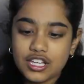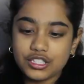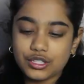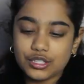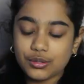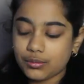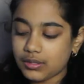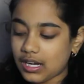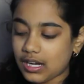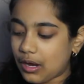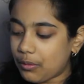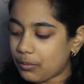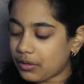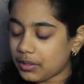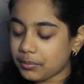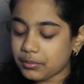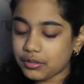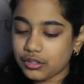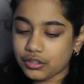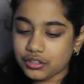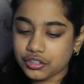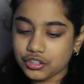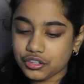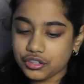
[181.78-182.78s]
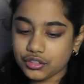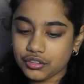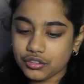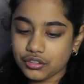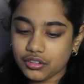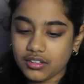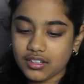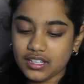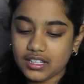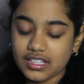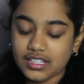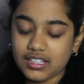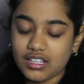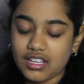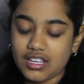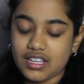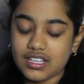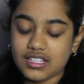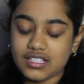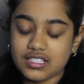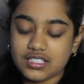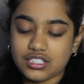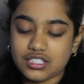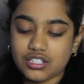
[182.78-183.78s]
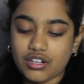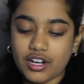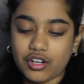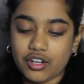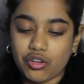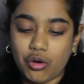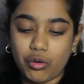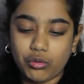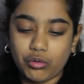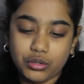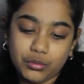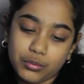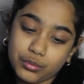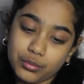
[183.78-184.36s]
so now what I'm gonna do is try to hold it